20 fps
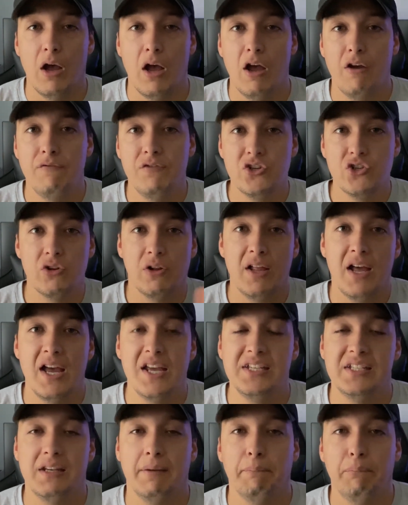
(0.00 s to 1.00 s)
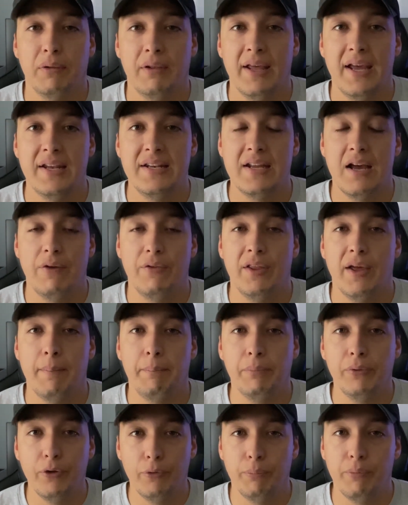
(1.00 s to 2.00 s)
visualized and planned out in
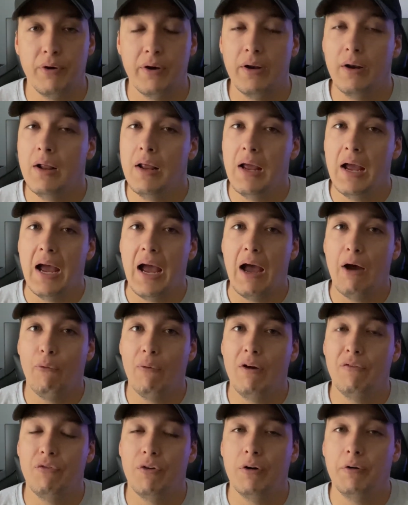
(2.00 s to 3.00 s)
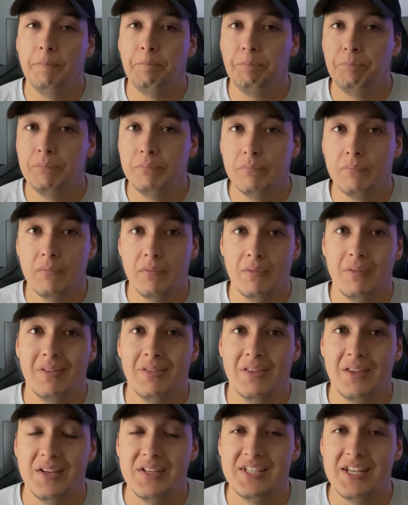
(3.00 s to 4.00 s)
that blueprint. However,
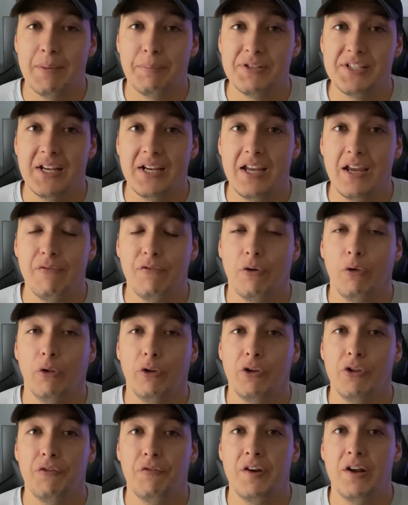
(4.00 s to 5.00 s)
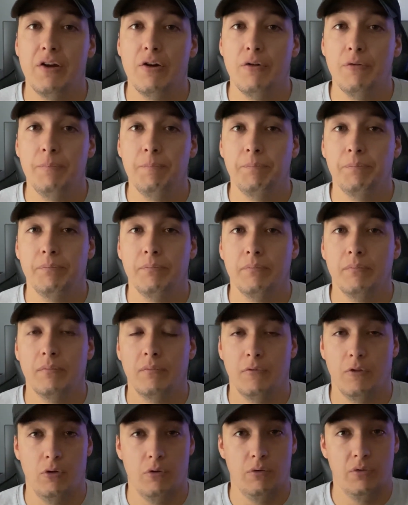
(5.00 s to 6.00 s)
the examples I gave earlier in the video,
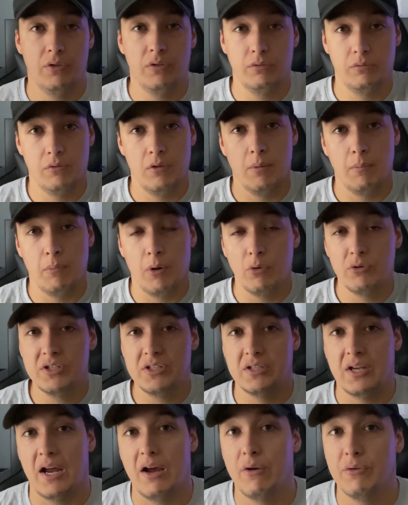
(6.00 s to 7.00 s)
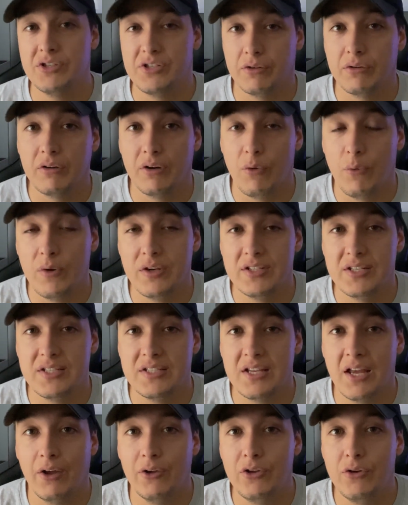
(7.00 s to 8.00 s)
most towns are going to
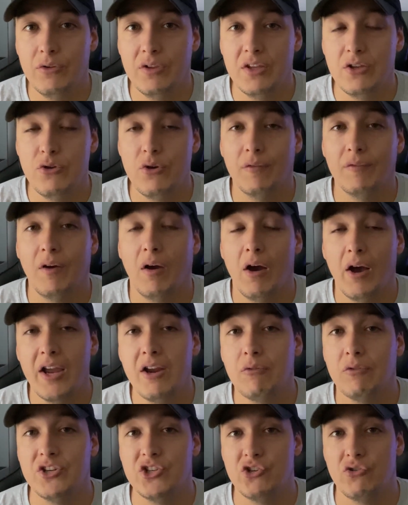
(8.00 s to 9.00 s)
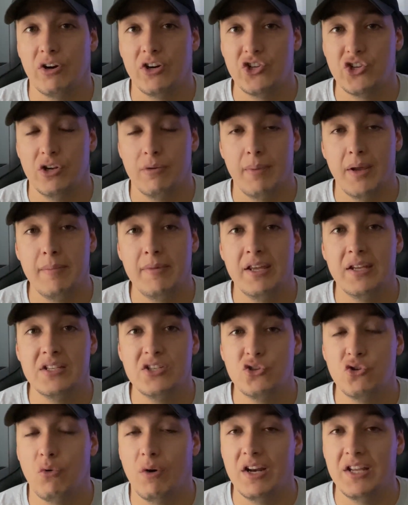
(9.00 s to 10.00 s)
tell you that you have a height restriction. Maybe
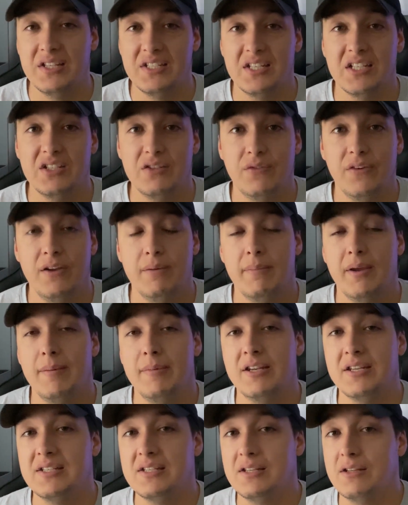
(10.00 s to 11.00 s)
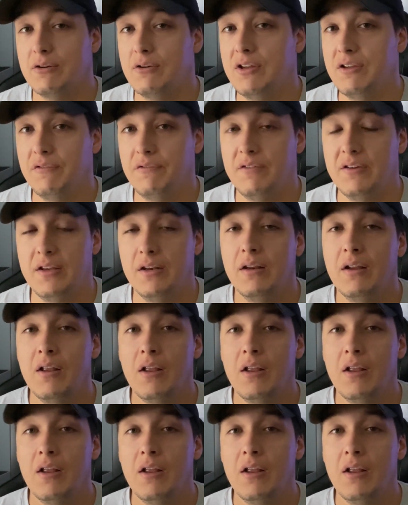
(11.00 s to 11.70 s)
it's 26 feet, maybe it's 30 feet